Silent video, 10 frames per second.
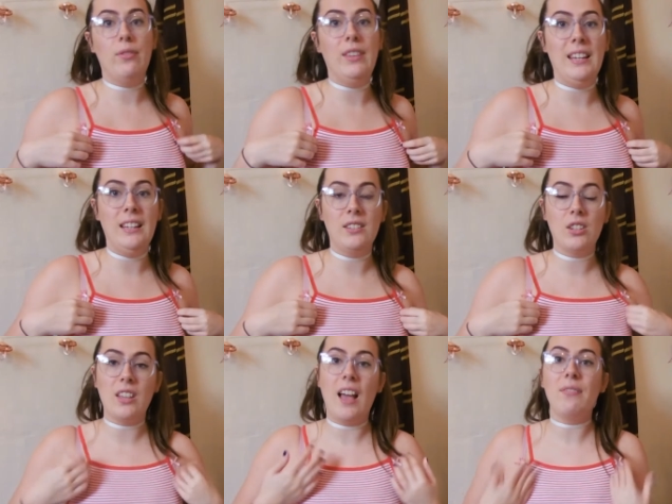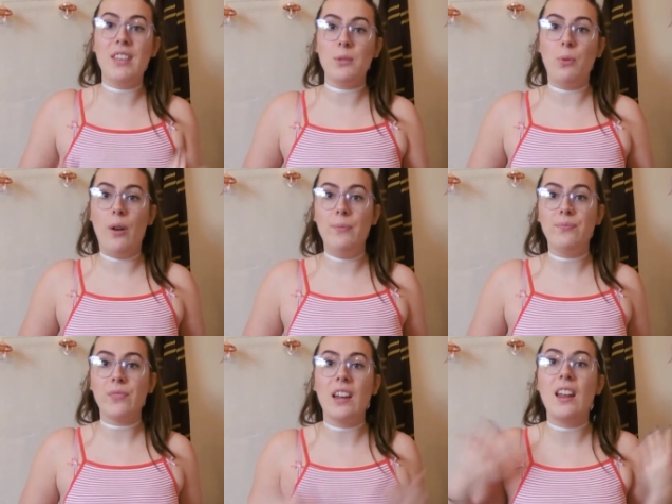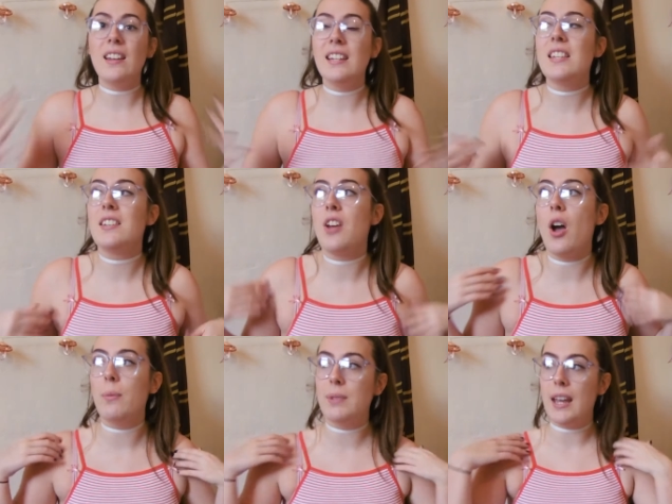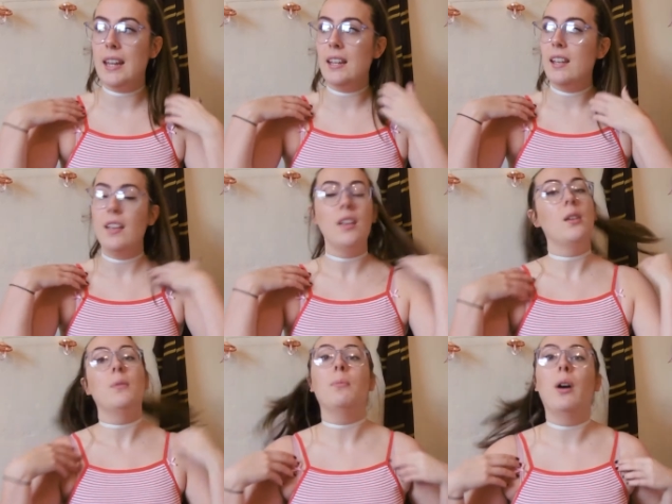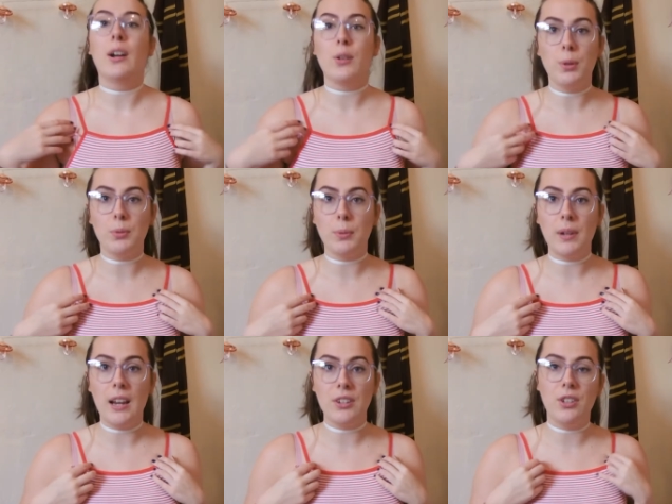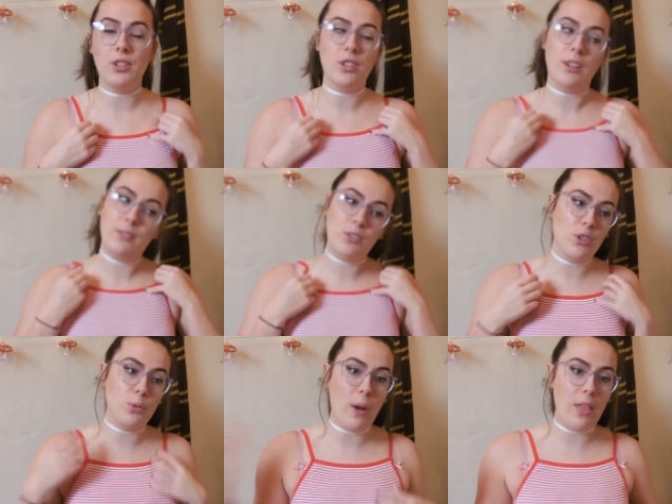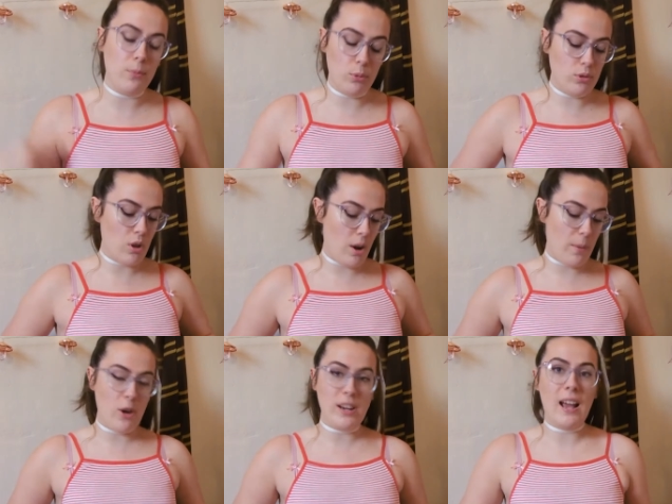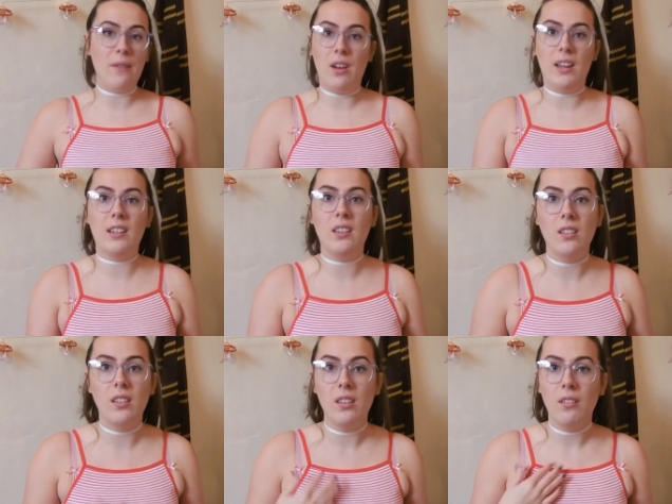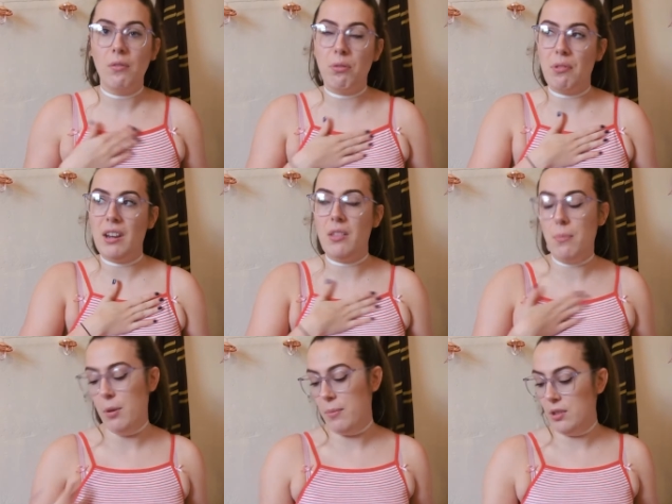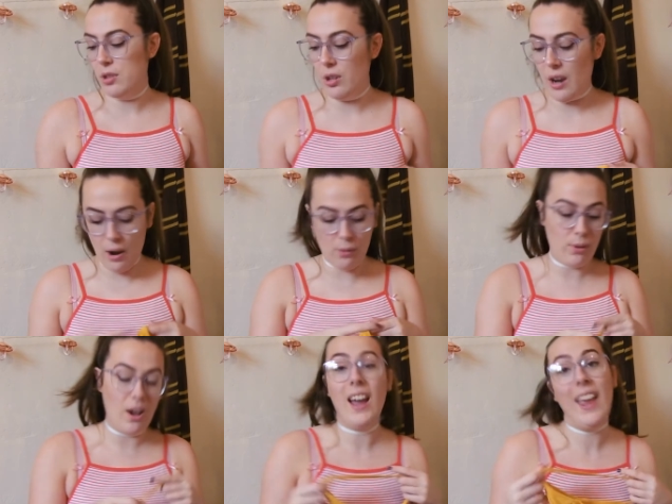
these because I have this one and I needed to update my crop top collection because I just wear them all the time. I only have like three at the moment so now I